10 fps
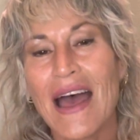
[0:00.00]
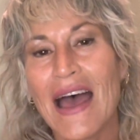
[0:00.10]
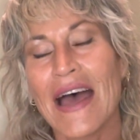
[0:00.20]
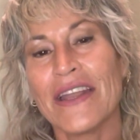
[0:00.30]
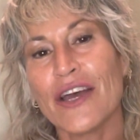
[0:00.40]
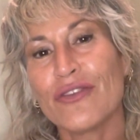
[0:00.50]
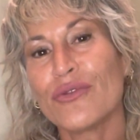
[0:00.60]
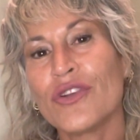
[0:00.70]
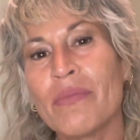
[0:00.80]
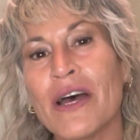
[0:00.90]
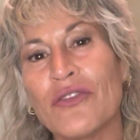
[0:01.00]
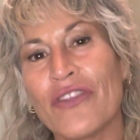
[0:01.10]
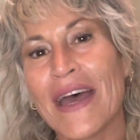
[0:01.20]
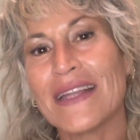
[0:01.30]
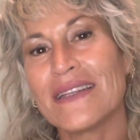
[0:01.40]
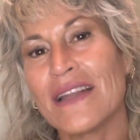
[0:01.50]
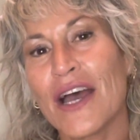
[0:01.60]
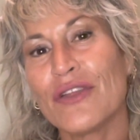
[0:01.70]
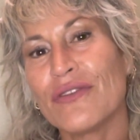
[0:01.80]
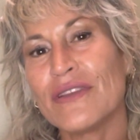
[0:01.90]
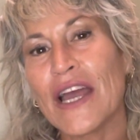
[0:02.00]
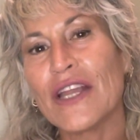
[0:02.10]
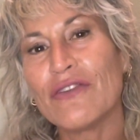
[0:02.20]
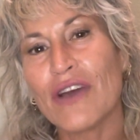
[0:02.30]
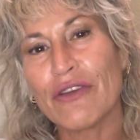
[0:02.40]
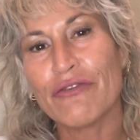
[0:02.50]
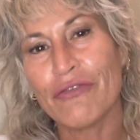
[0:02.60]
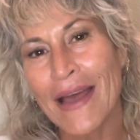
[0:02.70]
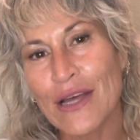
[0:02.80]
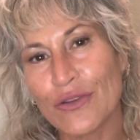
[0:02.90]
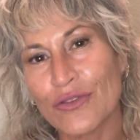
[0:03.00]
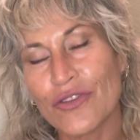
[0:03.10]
And I thought about that, and I found